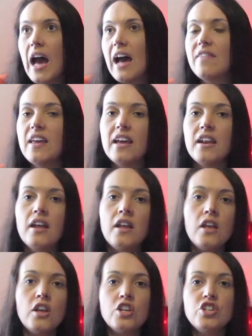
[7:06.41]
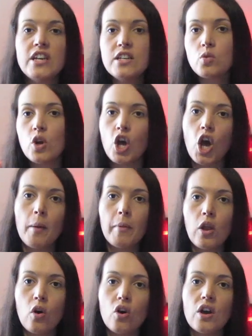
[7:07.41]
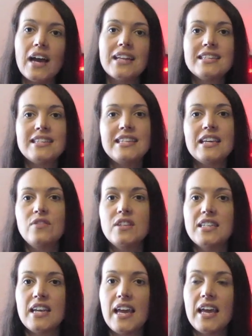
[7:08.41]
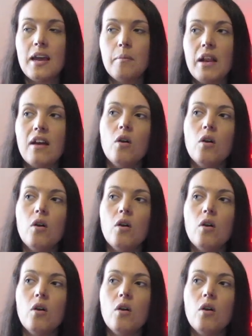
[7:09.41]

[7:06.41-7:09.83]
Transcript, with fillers: And then she's going to come along and save the day and be like,